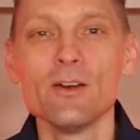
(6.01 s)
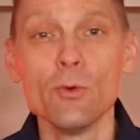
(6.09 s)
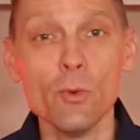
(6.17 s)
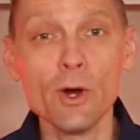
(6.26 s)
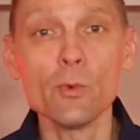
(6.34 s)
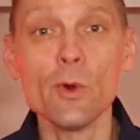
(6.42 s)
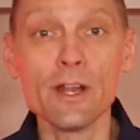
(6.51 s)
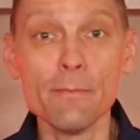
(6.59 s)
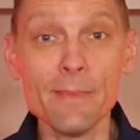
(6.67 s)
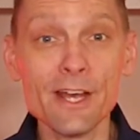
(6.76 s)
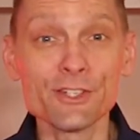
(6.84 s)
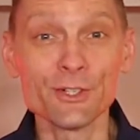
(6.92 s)
One way to
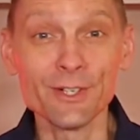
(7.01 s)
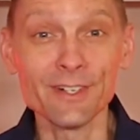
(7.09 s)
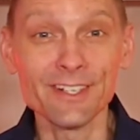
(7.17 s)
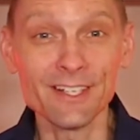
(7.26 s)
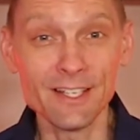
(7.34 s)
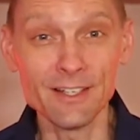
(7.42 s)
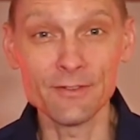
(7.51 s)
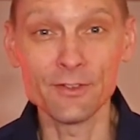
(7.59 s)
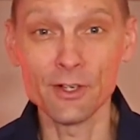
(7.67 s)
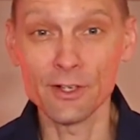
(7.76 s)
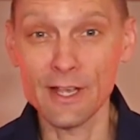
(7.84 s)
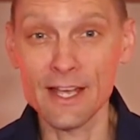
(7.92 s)
measure if
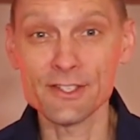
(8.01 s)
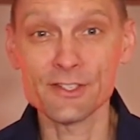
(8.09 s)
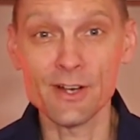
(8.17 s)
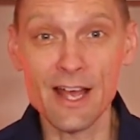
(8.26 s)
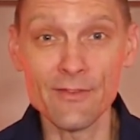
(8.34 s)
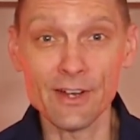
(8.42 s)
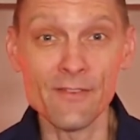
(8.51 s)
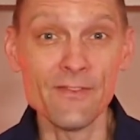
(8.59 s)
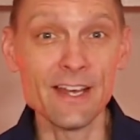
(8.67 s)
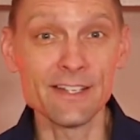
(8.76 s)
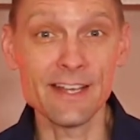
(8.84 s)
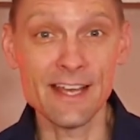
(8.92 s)
your guests are having a
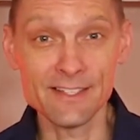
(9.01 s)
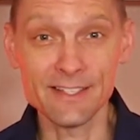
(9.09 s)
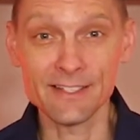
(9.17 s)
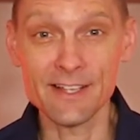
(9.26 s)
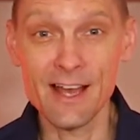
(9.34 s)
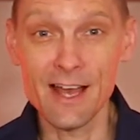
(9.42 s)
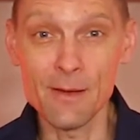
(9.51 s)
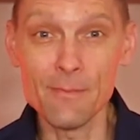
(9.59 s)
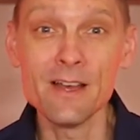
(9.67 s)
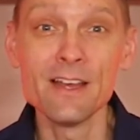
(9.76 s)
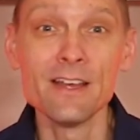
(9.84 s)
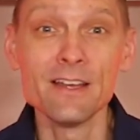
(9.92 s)
fantastic
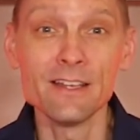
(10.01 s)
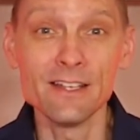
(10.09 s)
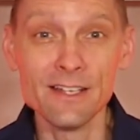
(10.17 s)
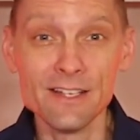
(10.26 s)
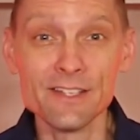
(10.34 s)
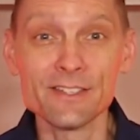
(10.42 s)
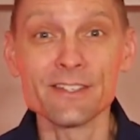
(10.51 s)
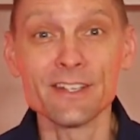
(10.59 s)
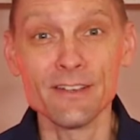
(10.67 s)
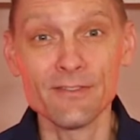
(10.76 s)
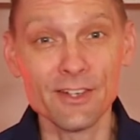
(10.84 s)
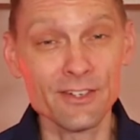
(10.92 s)
time is
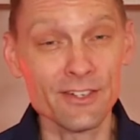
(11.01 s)
if they're